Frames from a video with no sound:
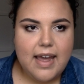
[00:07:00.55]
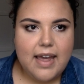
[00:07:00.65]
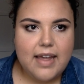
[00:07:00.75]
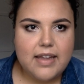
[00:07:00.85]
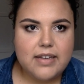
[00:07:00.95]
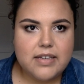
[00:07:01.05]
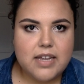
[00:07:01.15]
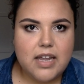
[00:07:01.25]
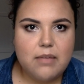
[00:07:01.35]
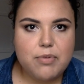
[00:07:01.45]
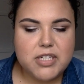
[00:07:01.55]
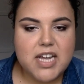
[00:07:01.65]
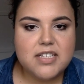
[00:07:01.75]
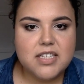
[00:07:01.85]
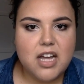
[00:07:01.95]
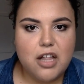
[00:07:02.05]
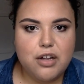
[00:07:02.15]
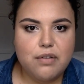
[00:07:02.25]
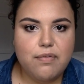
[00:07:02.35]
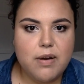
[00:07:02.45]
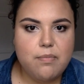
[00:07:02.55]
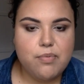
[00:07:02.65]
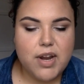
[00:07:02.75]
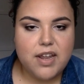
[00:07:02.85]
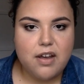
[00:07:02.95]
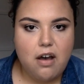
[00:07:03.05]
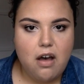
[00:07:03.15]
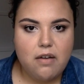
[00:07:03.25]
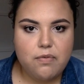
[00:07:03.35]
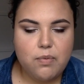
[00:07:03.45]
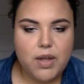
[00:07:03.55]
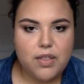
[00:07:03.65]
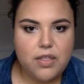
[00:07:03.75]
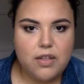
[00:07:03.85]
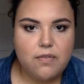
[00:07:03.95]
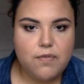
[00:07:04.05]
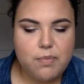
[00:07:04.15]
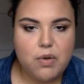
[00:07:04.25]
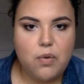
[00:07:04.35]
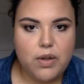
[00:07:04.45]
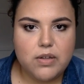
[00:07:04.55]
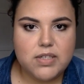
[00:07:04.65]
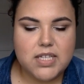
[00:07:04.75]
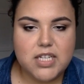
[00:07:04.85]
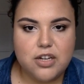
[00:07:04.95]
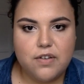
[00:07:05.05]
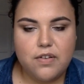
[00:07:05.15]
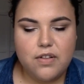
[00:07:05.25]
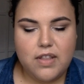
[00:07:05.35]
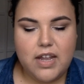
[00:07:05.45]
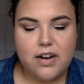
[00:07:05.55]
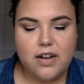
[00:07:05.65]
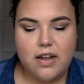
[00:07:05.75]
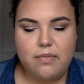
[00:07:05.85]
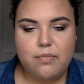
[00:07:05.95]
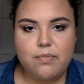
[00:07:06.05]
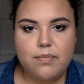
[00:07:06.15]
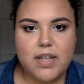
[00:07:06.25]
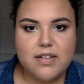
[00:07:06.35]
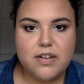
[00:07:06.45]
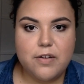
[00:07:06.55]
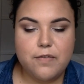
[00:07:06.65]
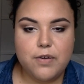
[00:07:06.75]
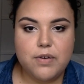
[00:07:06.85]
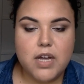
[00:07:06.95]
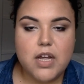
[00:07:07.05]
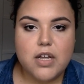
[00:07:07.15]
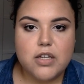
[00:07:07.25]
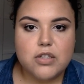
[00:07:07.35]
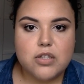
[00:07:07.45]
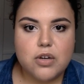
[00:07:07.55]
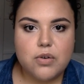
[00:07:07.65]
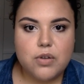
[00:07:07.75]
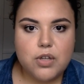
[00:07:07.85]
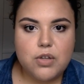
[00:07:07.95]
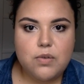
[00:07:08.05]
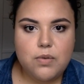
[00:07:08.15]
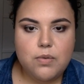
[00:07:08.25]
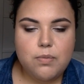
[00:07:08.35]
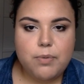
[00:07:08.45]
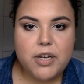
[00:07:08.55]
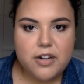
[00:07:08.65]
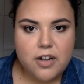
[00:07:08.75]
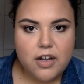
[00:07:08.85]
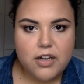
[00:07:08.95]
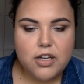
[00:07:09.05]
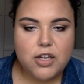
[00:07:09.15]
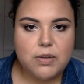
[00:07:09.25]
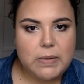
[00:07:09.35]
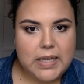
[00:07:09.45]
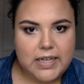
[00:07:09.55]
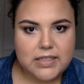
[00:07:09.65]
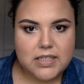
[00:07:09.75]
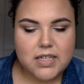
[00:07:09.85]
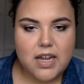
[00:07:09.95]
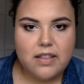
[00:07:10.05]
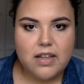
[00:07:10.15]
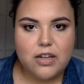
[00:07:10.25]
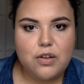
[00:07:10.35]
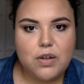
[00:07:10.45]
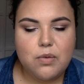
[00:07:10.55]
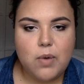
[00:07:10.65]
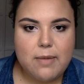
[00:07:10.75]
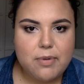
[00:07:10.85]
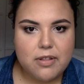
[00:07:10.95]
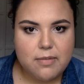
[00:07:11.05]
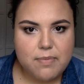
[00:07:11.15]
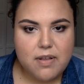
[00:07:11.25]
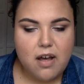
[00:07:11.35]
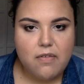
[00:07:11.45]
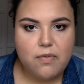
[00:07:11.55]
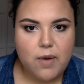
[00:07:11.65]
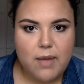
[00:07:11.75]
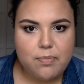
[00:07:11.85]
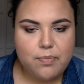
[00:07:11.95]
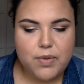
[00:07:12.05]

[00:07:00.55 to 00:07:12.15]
and it protects the color from breaking off from the oils that is in your food. So you put it on, you eat, and then you can wipe your lips off, wipe